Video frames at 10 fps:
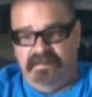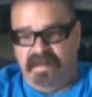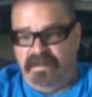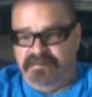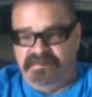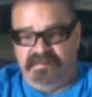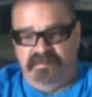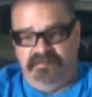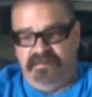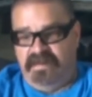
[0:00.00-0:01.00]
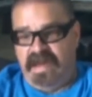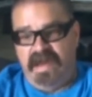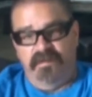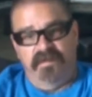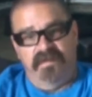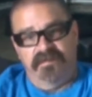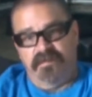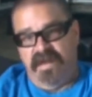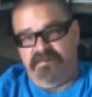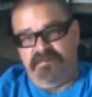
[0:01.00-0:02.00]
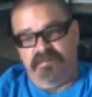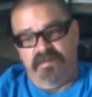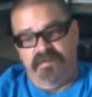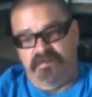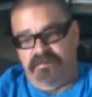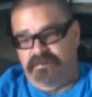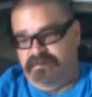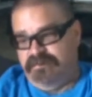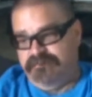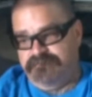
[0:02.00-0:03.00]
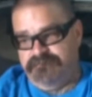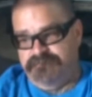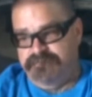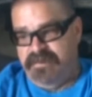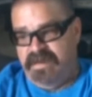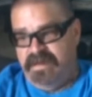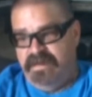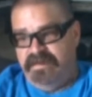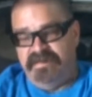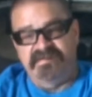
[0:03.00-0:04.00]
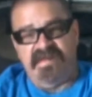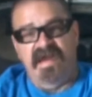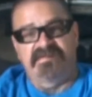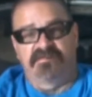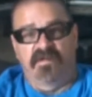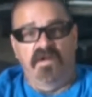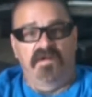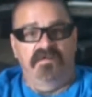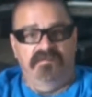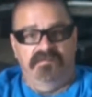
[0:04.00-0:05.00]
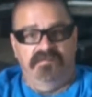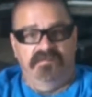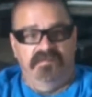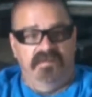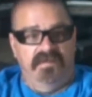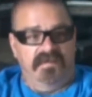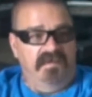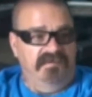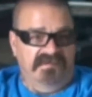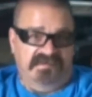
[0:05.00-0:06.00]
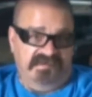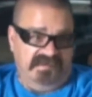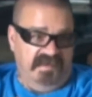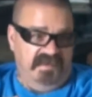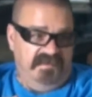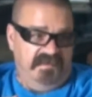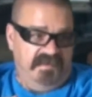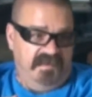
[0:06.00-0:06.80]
Cal Pacific, Eyewear, Thrasher Brothers. These guys have all called us and said,